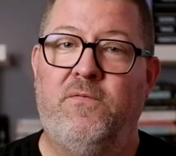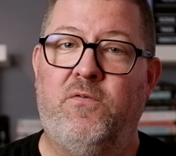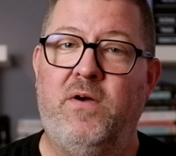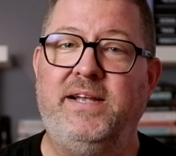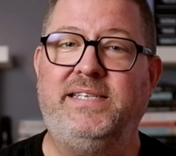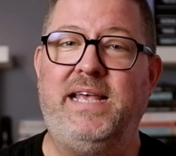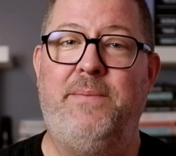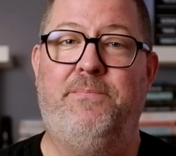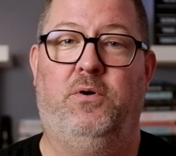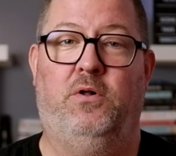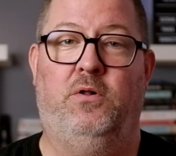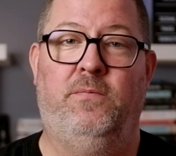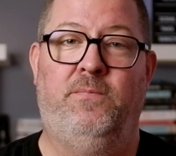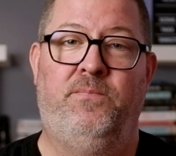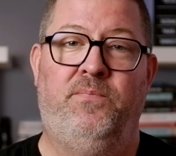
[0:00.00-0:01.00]
For
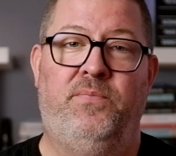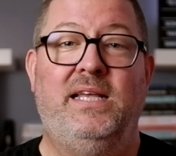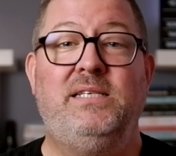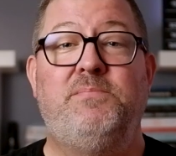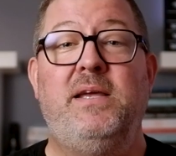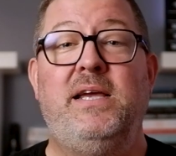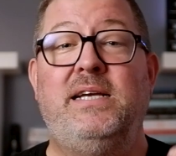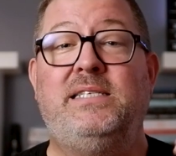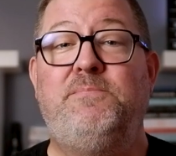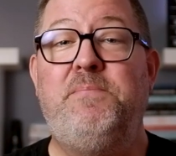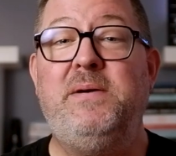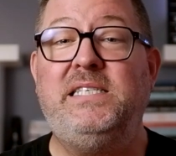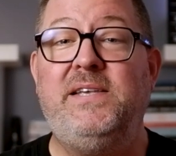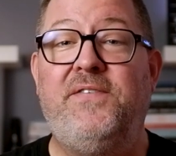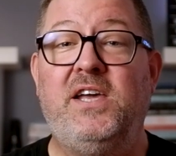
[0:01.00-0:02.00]
example, display a
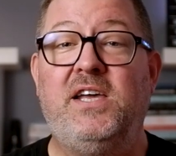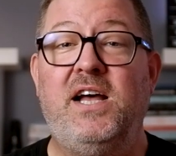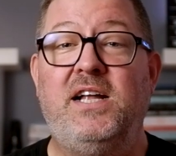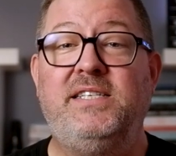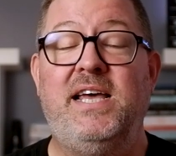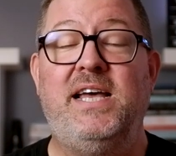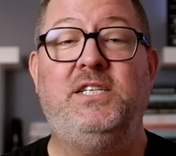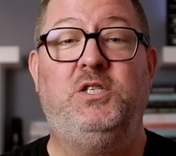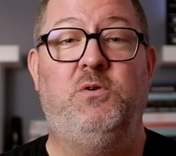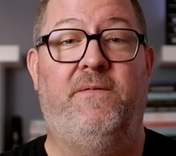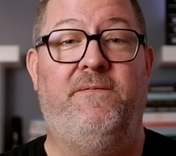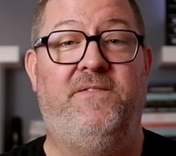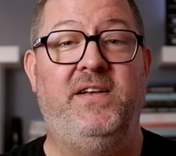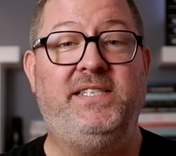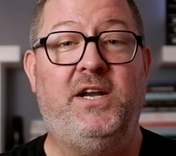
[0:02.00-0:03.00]
specific content to a
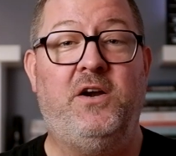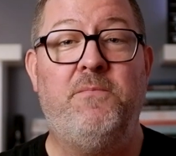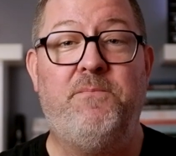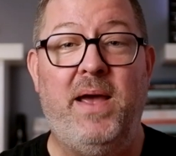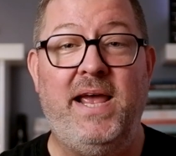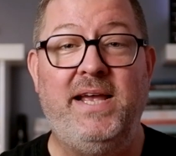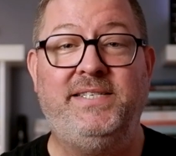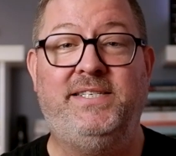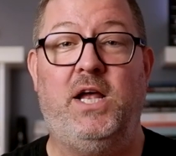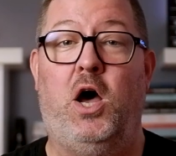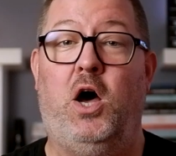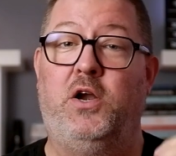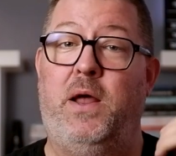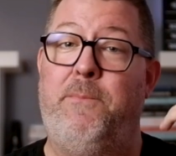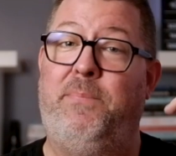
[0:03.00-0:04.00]
visitor based
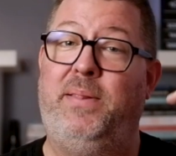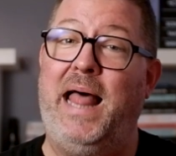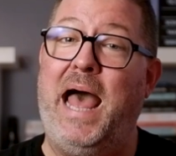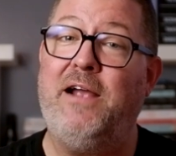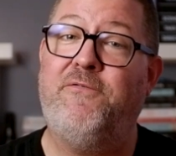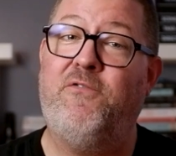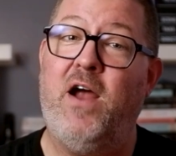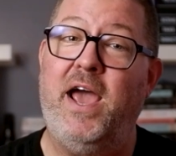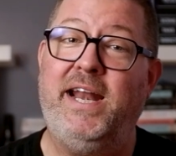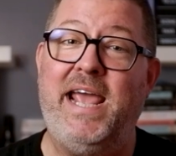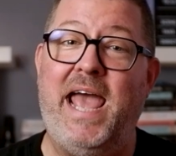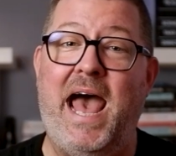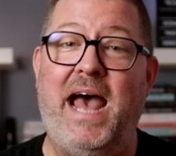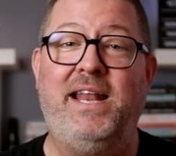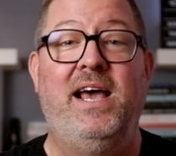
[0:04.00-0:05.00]
on a Black Friday
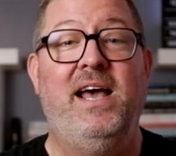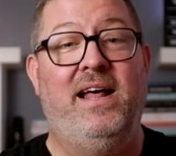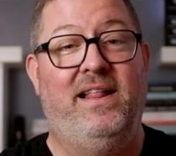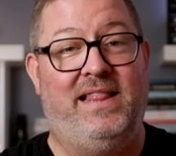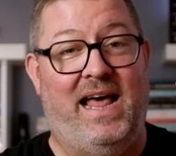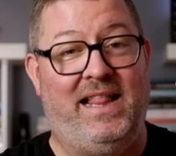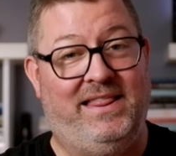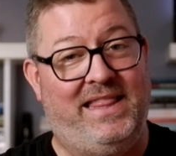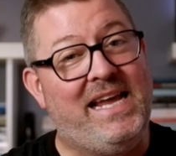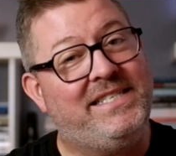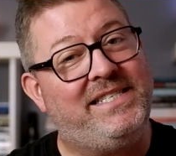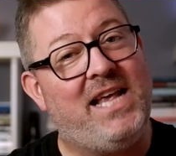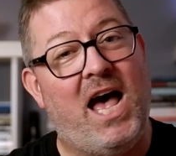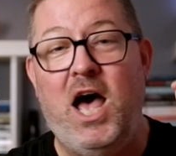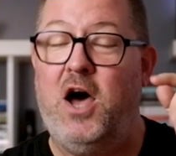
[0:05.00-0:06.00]
ad that they
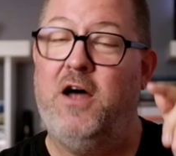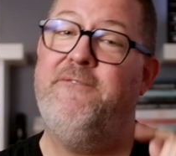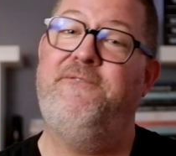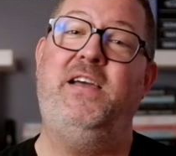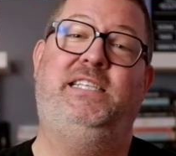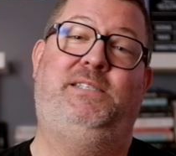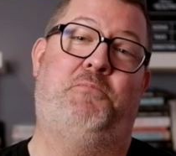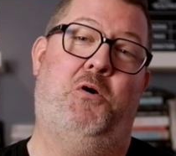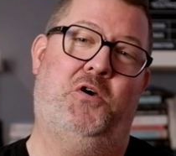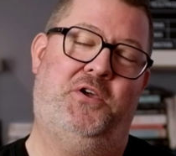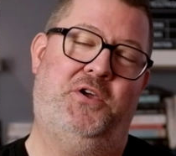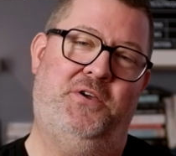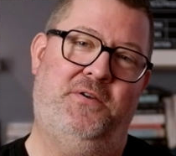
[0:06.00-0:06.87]
saw on Facebook.